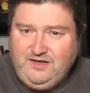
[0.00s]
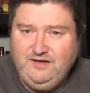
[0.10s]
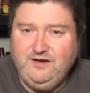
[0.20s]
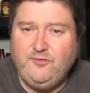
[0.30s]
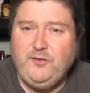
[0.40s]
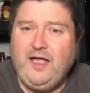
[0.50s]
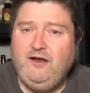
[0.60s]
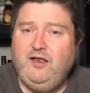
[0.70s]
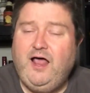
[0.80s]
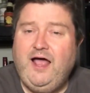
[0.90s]
nothing
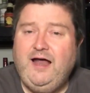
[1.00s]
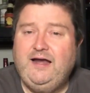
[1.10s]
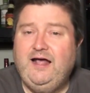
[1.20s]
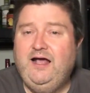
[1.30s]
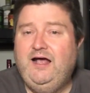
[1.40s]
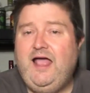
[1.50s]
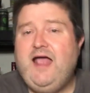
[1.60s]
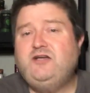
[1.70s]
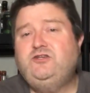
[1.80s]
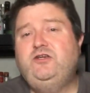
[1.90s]
out of line. Uh,
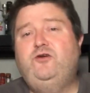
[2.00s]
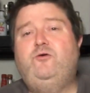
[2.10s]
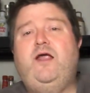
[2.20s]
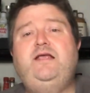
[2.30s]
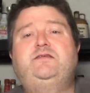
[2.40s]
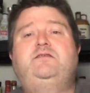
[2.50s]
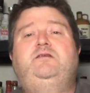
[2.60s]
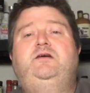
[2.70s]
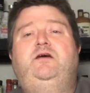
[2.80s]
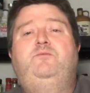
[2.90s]
actually great,
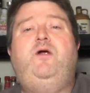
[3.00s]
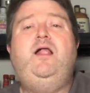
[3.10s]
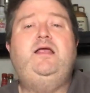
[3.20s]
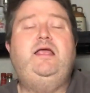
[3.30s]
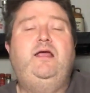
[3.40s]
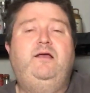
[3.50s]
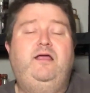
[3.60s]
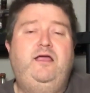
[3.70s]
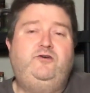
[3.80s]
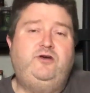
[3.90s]
probably
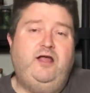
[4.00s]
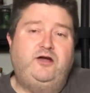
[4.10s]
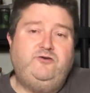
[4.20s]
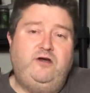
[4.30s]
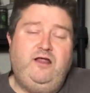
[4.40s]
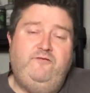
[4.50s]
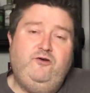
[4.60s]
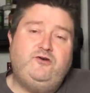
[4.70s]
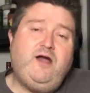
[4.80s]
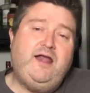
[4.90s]
introductory. If
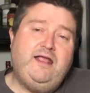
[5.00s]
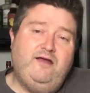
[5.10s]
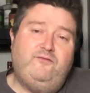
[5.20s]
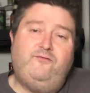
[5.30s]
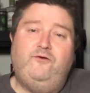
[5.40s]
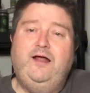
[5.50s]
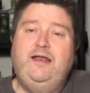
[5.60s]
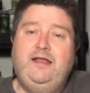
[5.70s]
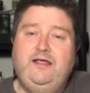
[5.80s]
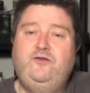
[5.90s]
you're trying to get a
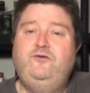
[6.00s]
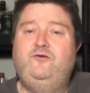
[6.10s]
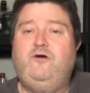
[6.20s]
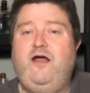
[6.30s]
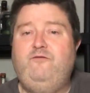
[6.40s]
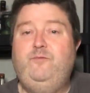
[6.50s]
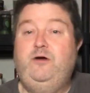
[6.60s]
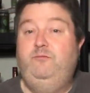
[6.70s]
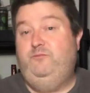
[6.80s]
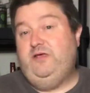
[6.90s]
friend into craft
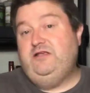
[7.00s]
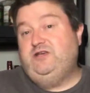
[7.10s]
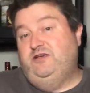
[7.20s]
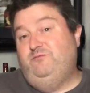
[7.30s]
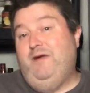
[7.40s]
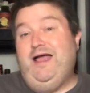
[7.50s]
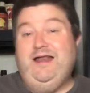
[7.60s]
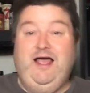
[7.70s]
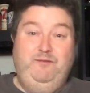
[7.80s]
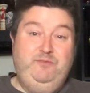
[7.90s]
beer, B J's might
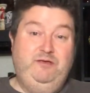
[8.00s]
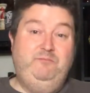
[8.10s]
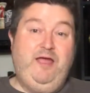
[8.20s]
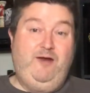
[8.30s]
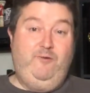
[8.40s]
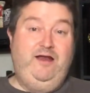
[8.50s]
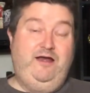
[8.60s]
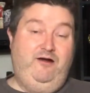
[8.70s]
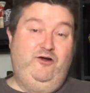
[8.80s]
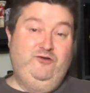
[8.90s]
not be a bad way to
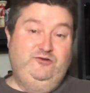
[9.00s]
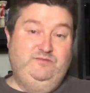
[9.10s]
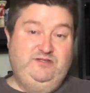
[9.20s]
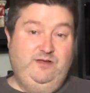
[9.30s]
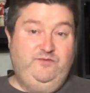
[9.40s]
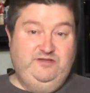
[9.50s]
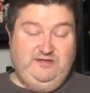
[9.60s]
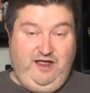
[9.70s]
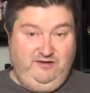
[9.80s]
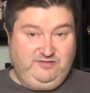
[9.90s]
introduce them to some of these
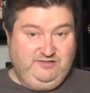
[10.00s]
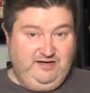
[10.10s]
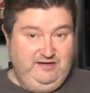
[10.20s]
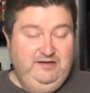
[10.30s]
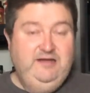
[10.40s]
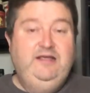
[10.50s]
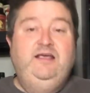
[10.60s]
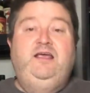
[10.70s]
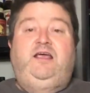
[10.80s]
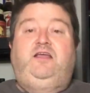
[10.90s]
styles because they
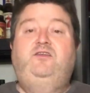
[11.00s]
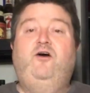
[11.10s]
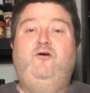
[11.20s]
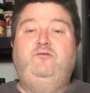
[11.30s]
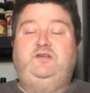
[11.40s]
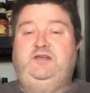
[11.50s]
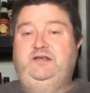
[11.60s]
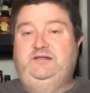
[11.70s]
don't